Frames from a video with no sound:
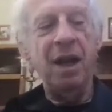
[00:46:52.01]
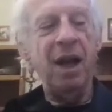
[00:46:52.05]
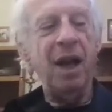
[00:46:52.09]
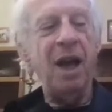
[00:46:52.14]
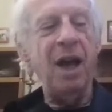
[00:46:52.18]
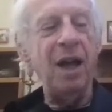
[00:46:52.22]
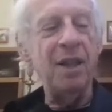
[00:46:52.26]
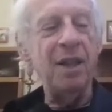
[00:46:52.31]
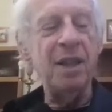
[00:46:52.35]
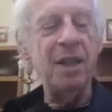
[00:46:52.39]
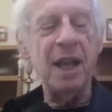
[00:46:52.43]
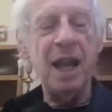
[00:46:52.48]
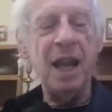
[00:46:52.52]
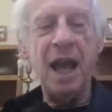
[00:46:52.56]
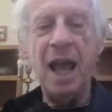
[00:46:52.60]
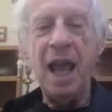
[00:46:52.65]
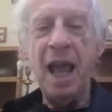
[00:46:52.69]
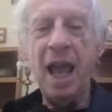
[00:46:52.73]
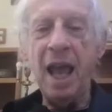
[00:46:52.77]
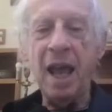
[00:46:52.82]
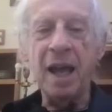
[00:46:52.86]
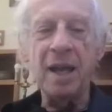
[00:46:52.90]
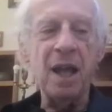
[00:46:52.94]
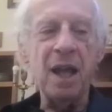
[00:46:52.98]
uh, that I
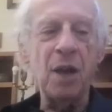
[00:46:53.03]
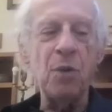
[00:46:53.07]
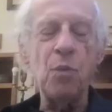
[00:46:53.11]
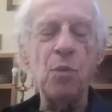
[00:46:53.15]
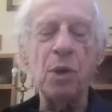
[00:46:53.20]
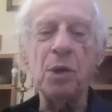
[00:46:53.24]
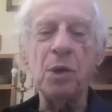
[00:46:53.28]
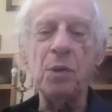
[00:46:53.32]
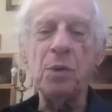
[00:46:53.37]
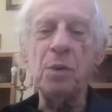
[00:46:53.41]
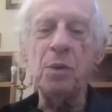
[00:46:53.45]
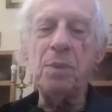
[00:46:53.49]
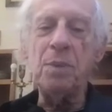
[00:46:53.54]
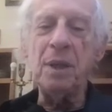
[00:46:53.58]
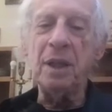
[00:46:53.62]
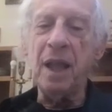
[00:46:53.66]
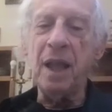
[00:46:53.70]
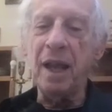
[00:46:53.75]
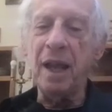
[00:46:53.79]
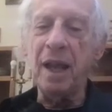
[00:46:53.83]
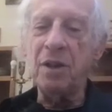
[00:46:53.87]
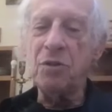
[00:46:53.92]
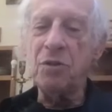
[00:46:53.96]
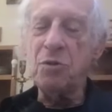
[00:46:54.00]
had on what it would be
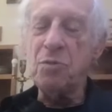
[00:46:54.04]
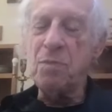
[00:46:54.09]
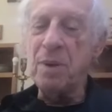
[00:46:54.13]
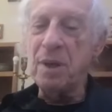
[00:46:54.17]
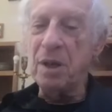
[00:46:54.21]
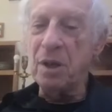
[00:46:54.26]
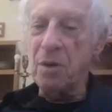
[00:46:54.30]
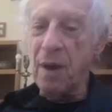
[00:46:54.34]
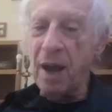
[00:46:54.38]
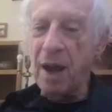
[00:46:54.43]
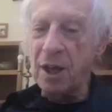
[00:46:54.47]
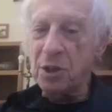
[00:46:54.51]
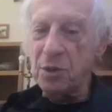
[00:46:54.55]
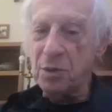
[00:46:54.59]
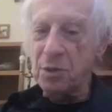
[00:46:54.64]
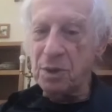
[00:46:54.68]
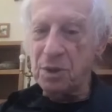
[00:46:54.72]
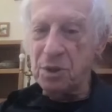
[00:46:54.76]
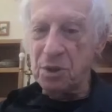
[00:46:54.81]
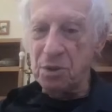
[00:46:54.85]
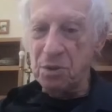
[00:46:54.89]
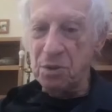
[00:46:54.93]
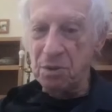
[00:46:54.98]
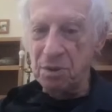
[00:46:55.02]
like to be a graduate
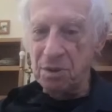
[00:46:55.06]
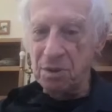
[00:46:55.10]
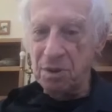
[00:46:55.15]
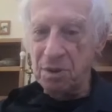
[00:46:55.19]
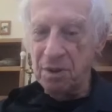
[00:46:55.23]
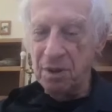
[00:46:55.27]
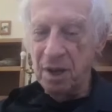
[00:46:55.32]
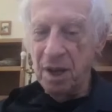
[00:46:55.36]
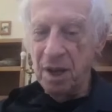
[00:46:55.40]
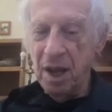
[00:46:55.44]
student